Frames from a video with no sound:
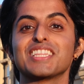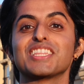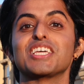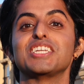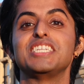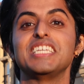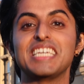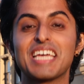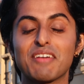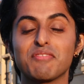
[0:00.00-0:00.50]

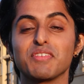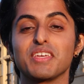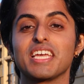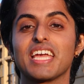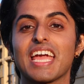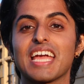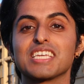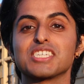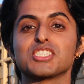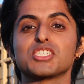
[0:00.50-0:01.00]
the
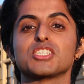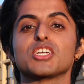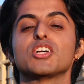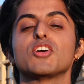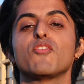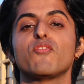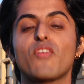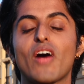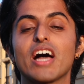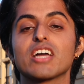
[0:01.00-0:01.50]
DFEH
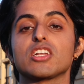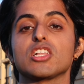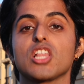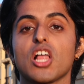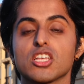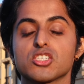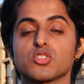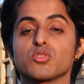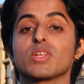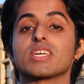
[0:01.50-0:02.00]
filed a
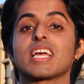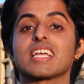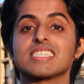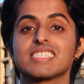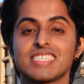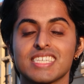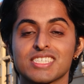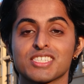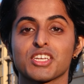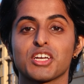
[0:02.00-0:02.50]
lawsuit
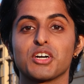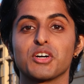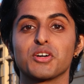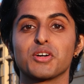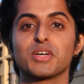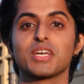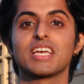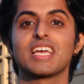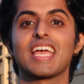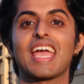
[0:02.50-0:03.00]
against
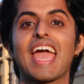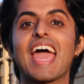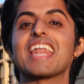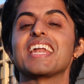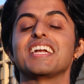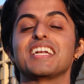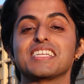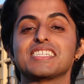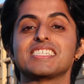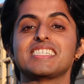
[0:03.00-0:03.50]
Cisco,
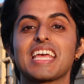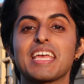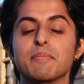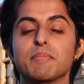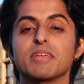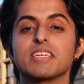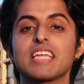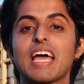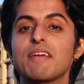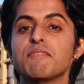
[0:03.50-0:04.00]
and in a
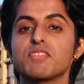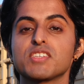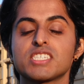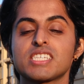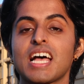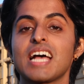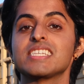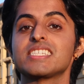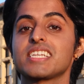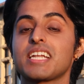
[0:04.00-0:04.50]
statement
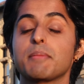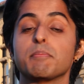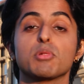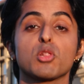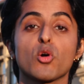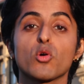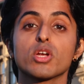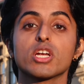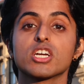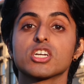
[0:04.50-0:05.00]
emphasized that
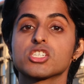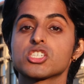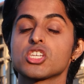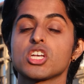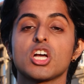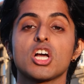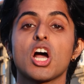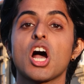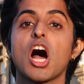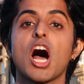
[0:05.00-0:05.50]
employers
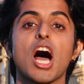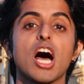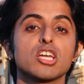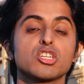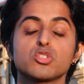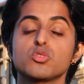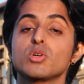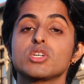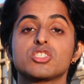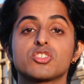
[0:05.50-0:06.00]

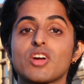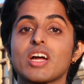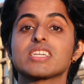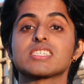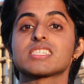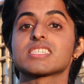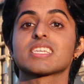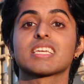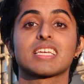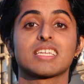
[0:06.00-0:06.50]
ought to
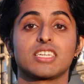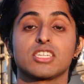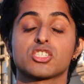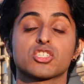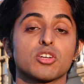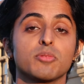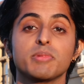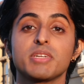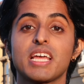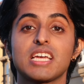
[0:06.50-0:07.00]
address
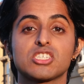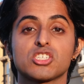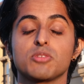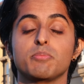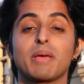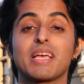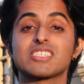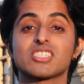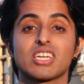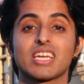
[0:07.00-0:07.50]

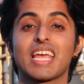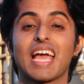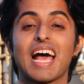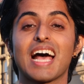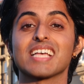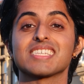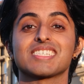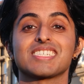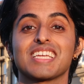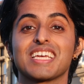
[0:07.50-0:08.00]
discrimination based on
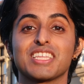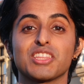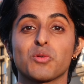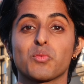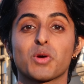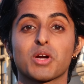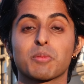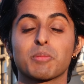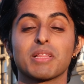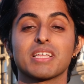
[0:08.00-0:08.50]
caste in the
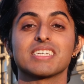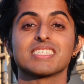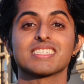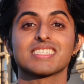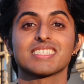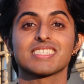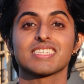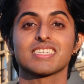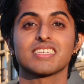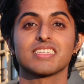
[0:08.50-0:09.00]

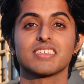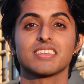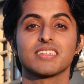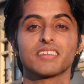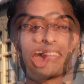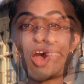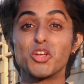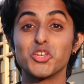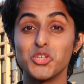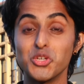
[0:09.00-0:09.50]
workplace.
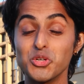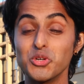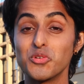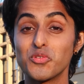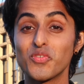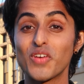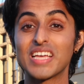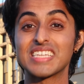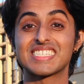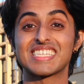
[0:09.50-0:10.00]
Are you
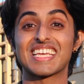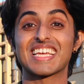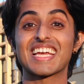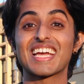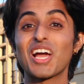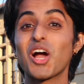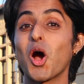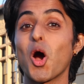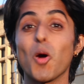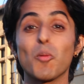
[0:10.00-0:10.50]

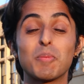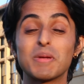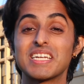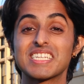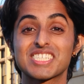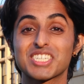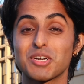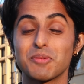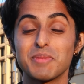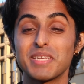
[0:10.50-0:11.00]
facing open
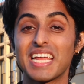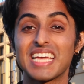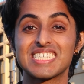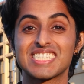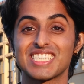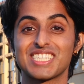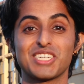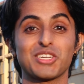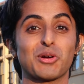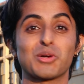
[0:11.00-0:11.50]

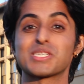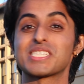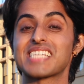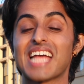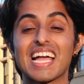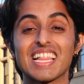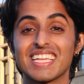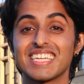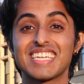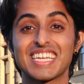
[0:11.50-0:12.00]
discrimination or
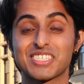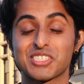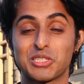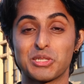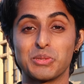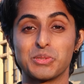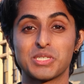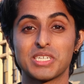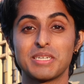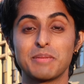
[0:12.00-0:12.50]
silent
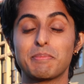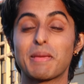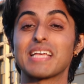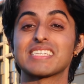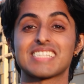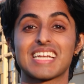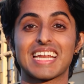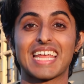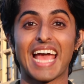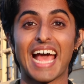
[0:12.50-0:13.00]
exclusion
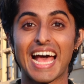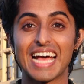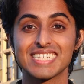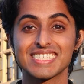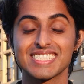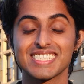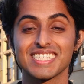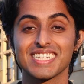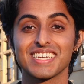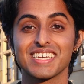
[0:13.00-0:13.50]
based on
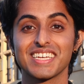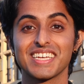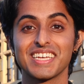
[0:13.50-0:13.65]
caste?